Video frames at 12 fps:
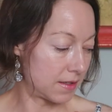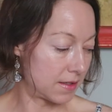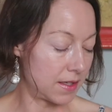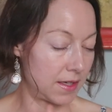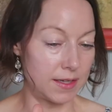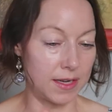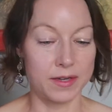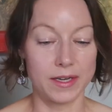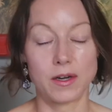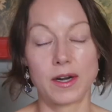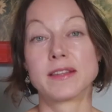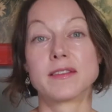It's sitting down
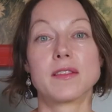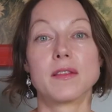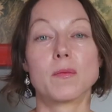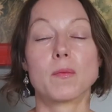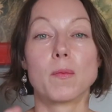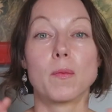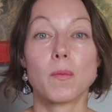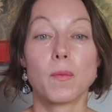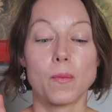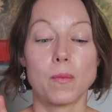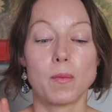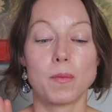here. It's
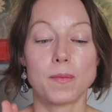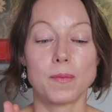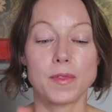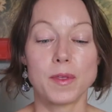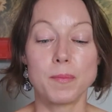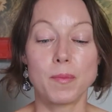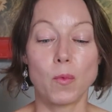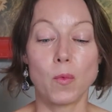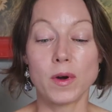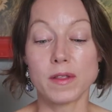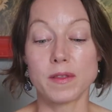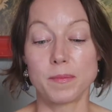
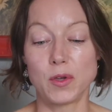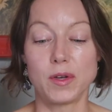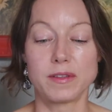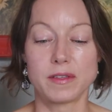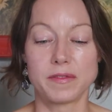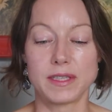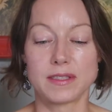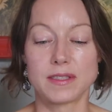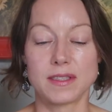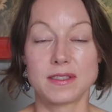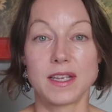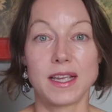one of the beauties of
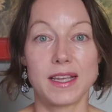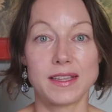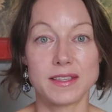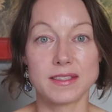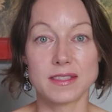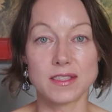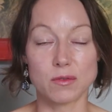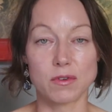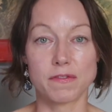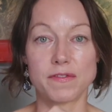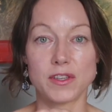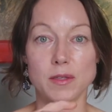this is that this is the
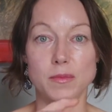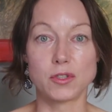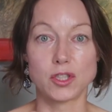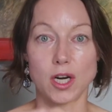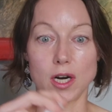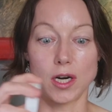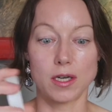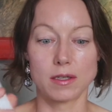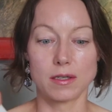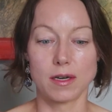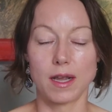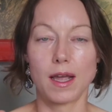refillable jar.
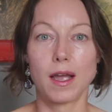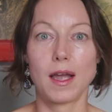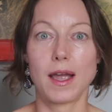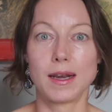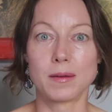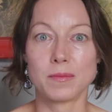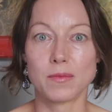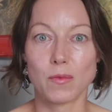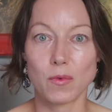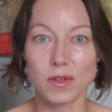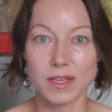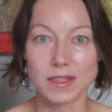And I'm
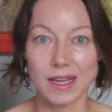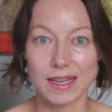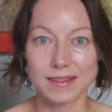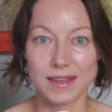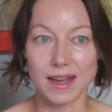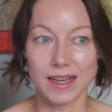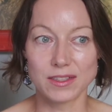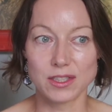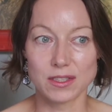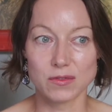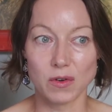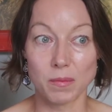really glad that I
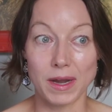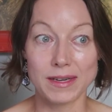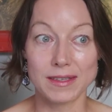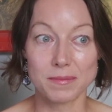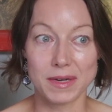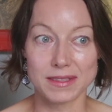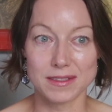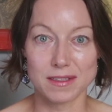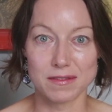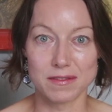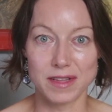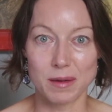just reminded
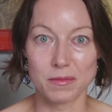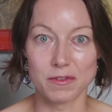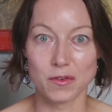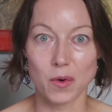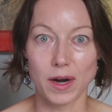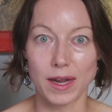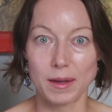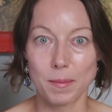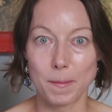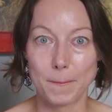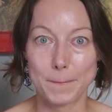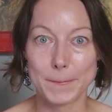myself of that before
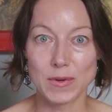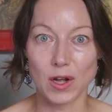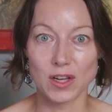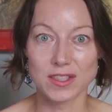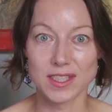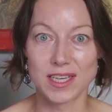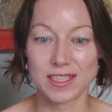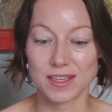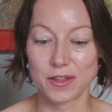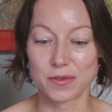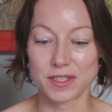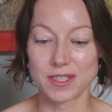I toss it
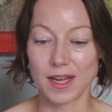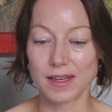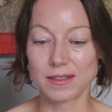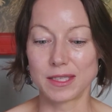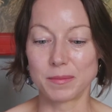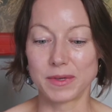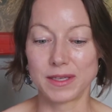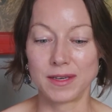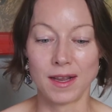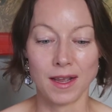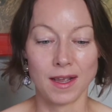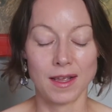into the recycling
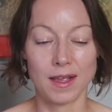bin.